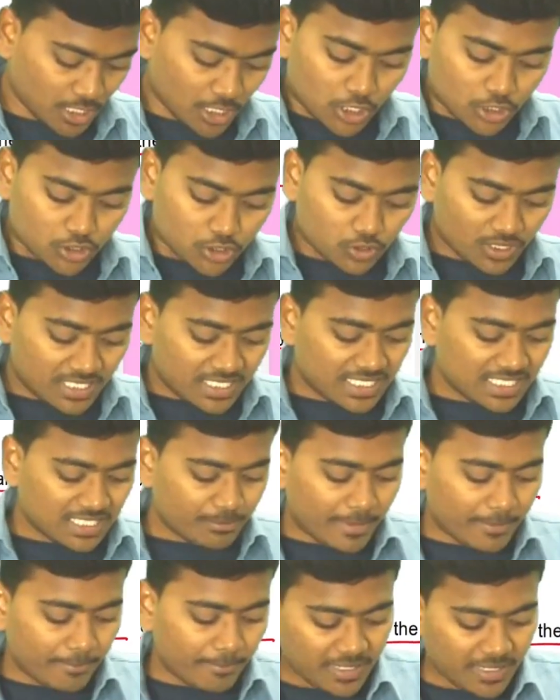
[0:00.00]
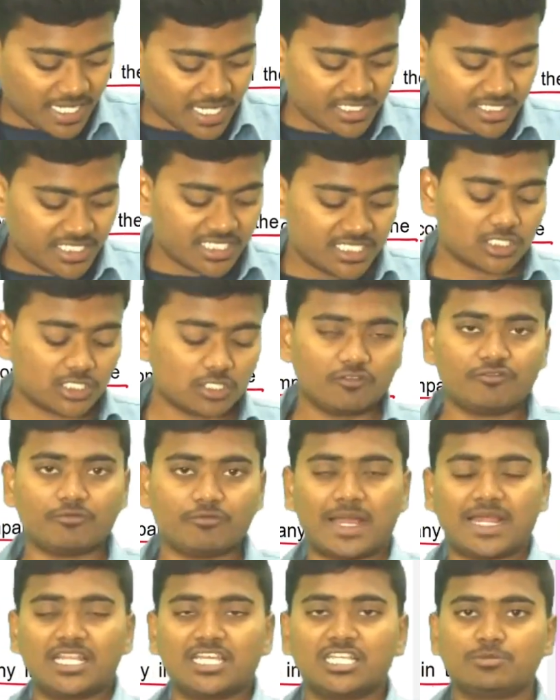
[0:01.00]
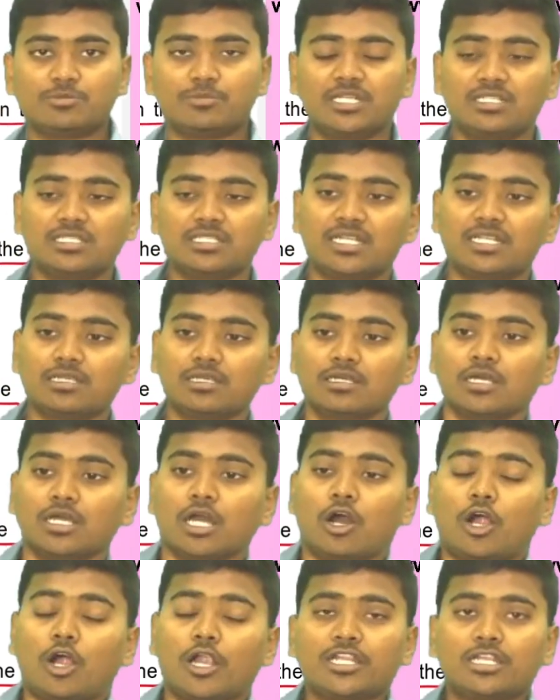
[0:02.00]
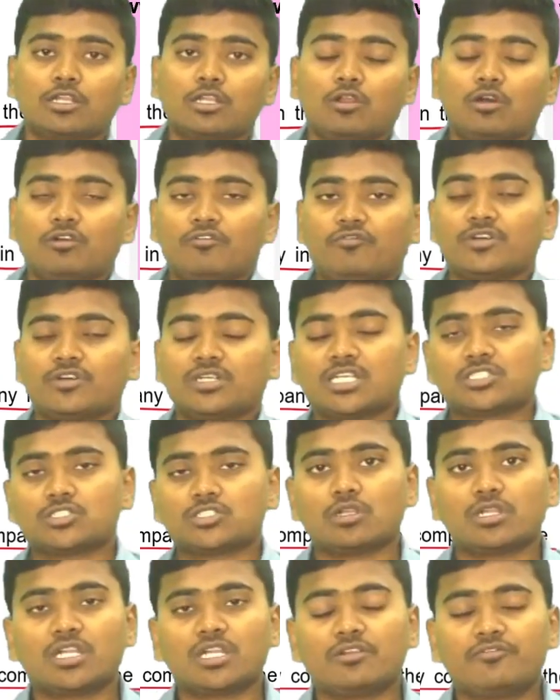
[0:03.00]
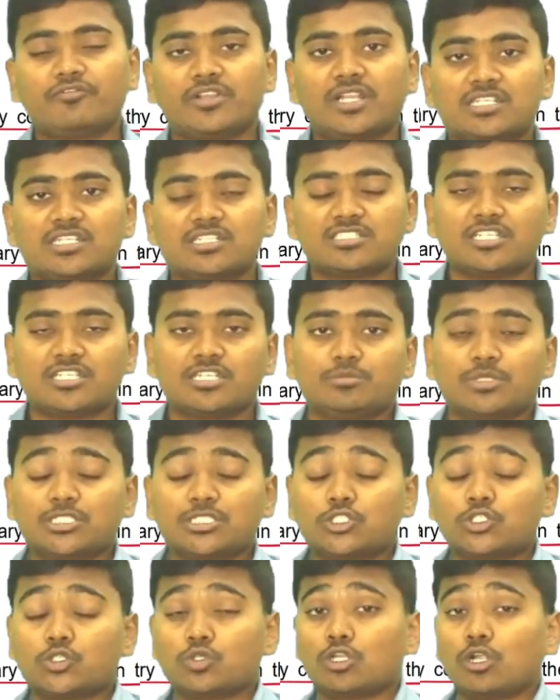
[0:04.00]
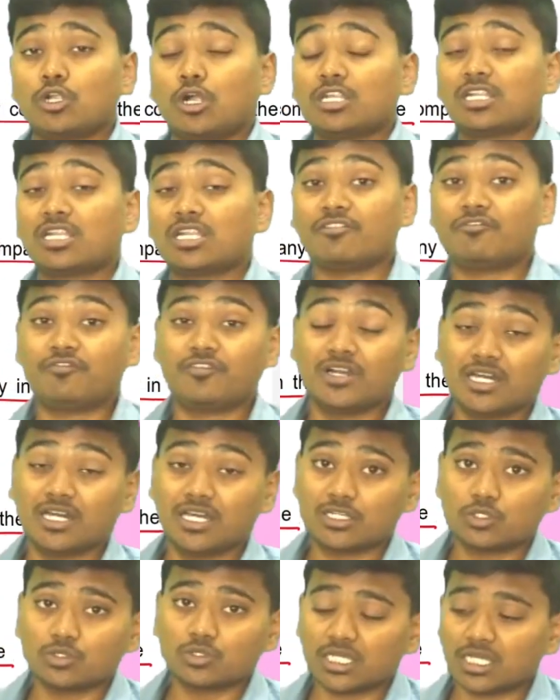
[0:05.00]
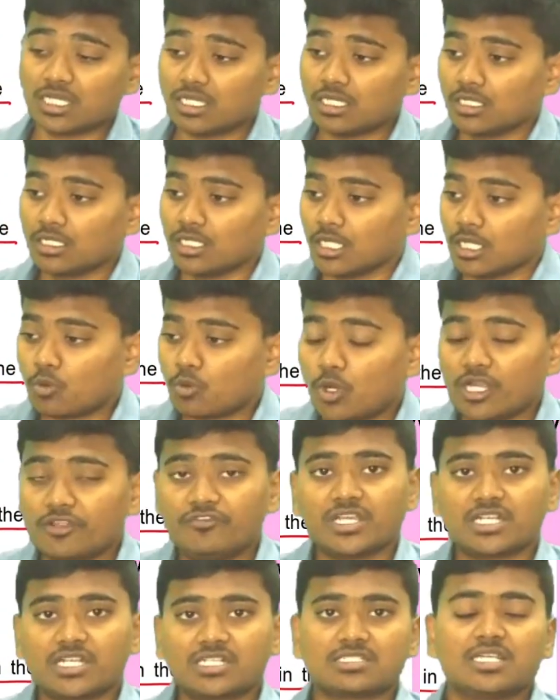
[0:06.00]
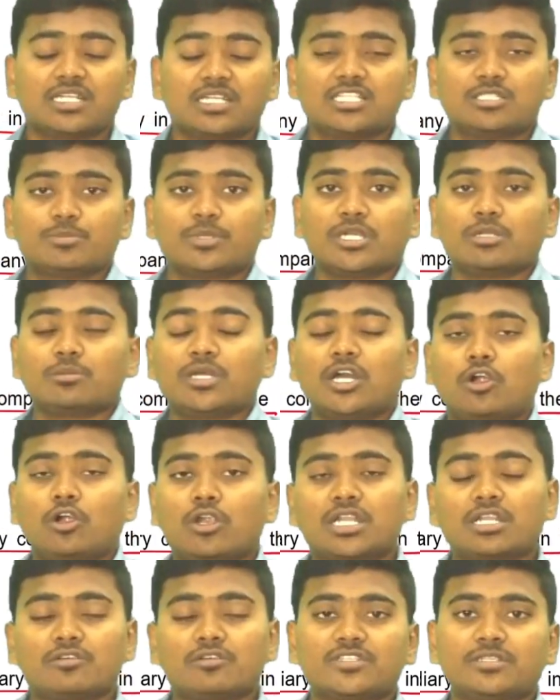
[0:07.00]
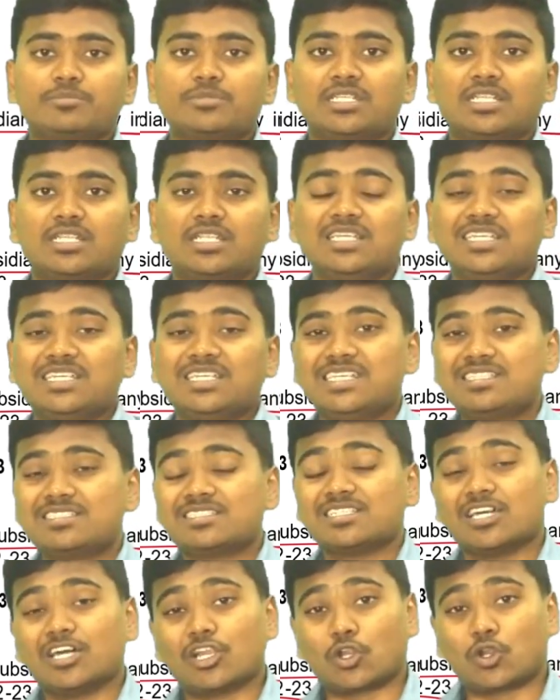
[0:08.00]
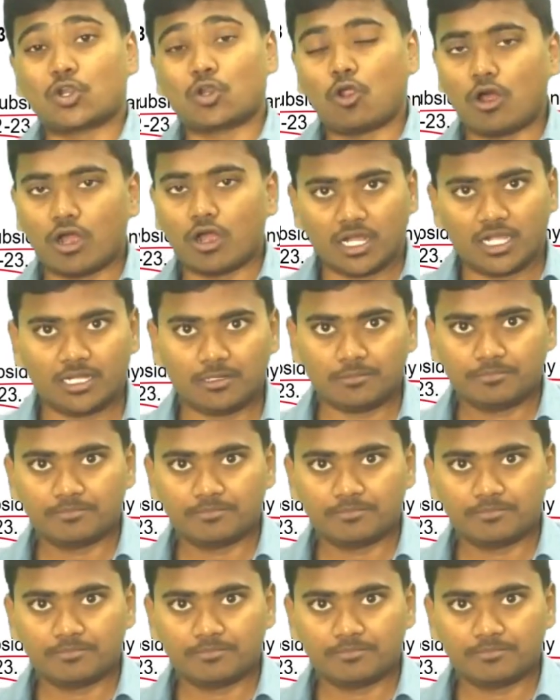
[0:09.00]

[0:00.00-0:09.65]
So here the contention of management that auditor of consolidated financial statements should not refer to the qualification that is made by auditor of subsidiary is wrong.